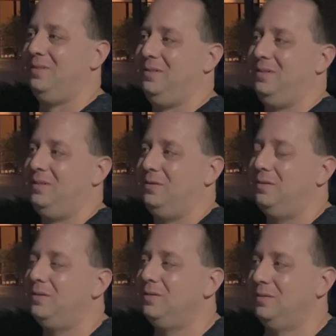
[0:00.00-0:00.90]

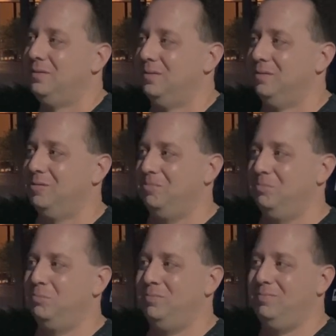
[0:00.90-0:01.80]

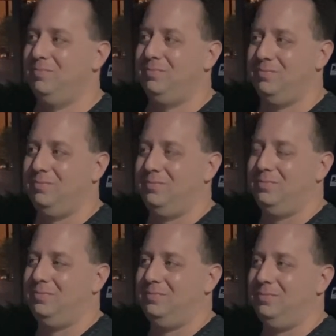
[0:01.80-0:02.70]

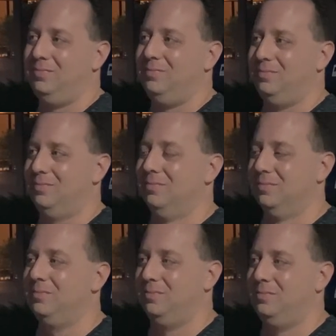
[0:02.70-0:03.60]

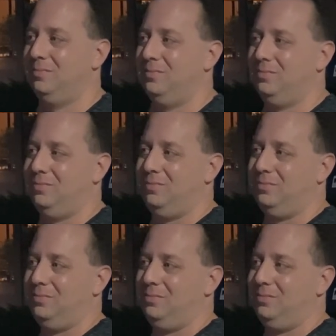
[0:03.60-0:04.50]

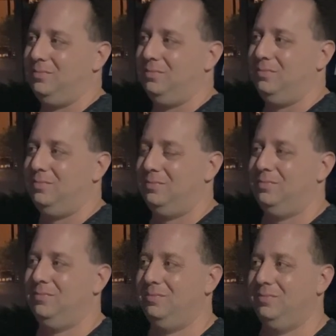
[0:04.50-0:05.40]

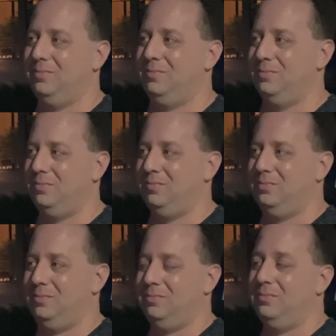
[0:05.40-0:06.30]

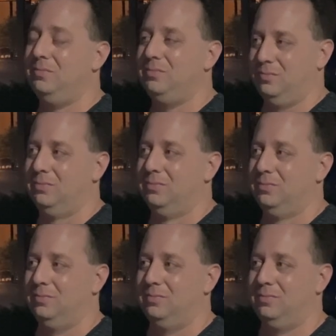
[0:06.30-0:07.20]

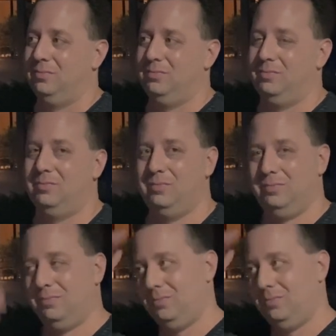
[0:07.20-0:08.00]
(silent)